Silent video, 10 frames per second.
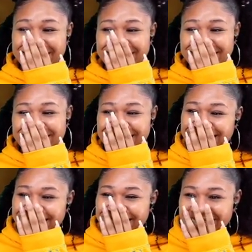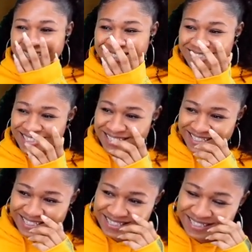
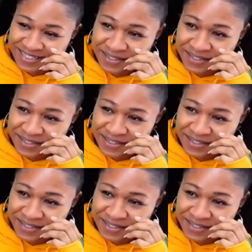(silent)